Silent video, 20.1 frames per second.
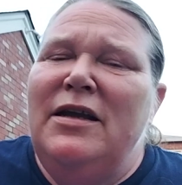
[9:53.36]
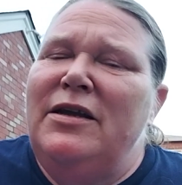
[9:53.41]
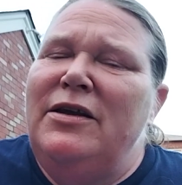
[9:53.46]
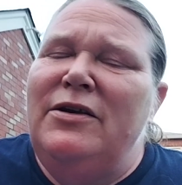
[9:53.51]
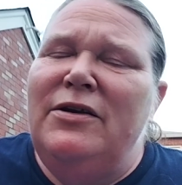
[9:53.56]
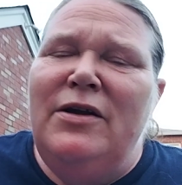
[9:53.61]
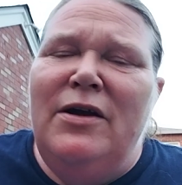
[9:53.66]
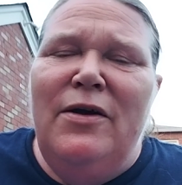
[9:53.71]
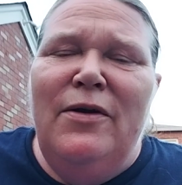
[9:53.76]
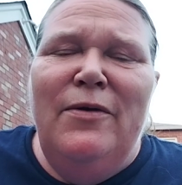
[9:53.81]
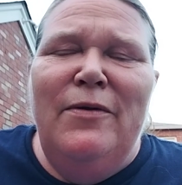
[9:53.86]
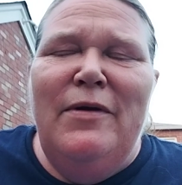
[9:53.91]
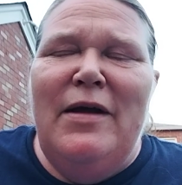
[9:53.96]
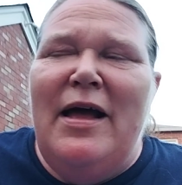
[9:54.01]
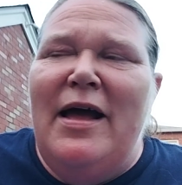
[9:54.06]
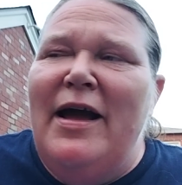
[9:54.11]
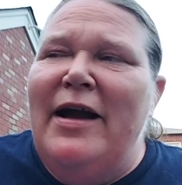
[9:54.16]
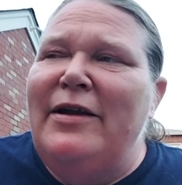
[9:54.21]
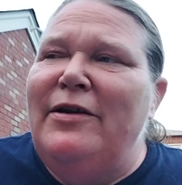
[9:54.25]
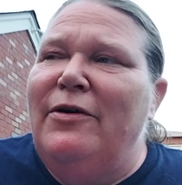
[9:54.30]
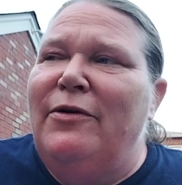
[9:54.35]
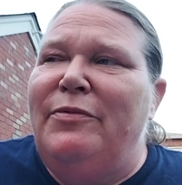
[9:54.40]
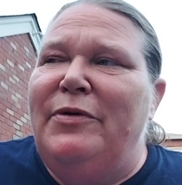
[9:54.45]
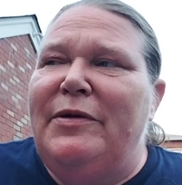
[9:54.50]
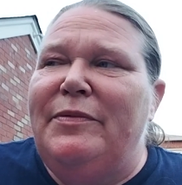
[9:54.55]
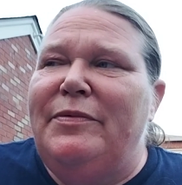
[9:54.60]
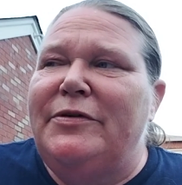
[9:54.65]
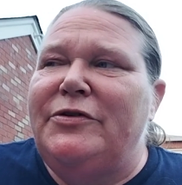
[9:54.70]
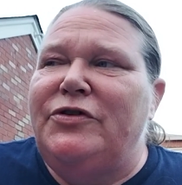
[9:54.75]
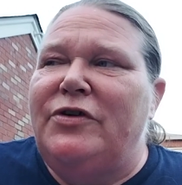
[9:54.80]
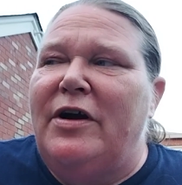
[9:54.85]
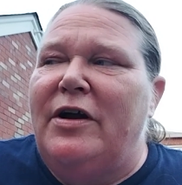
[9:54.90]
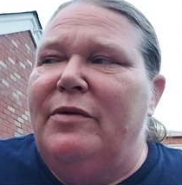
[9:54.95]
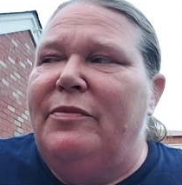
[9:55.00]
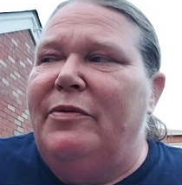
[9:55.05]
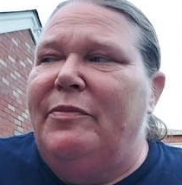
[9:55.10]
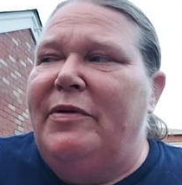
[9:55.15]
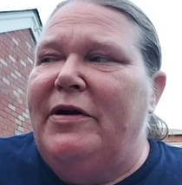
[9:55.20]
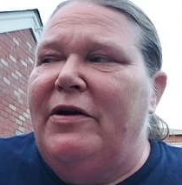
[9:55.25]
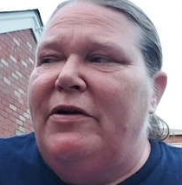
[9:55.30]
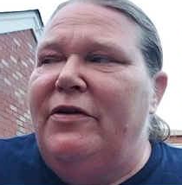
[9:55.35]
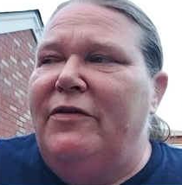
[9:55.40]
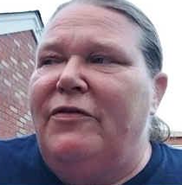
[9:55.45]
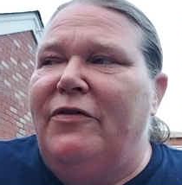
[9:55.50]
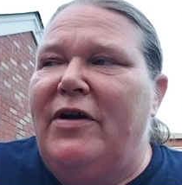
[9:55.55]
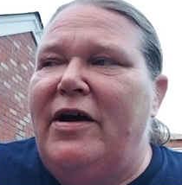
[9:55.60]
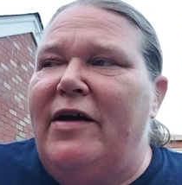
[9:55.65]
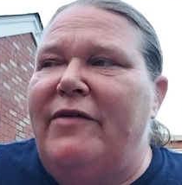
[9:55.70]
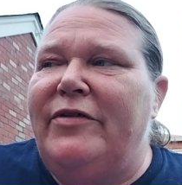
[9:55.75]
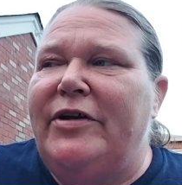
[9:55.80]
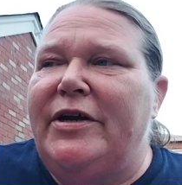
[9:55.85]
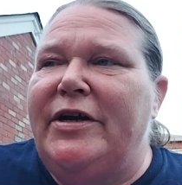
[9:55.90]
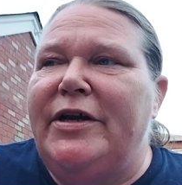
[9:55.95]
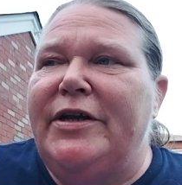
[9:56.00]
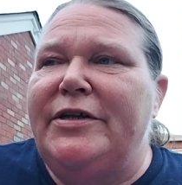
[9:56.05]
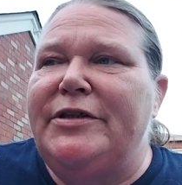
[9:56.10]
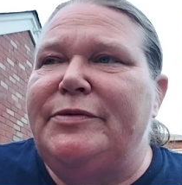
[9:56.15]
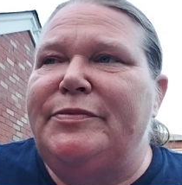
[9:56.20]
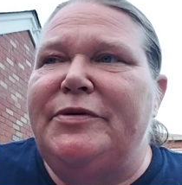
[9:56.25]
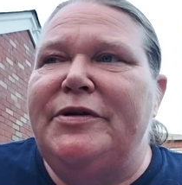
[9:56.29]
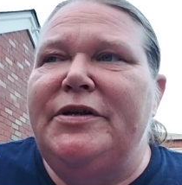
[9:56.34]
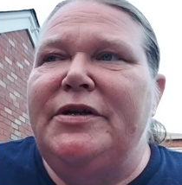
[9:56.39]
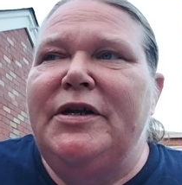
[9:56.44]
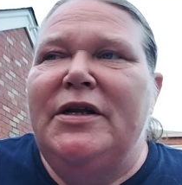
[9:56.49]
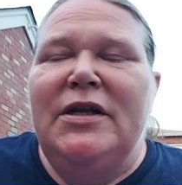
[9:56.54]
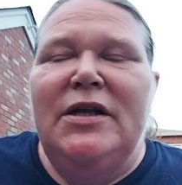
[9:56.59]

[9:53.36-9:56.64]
You know, I know people try to prepare you for having kids, but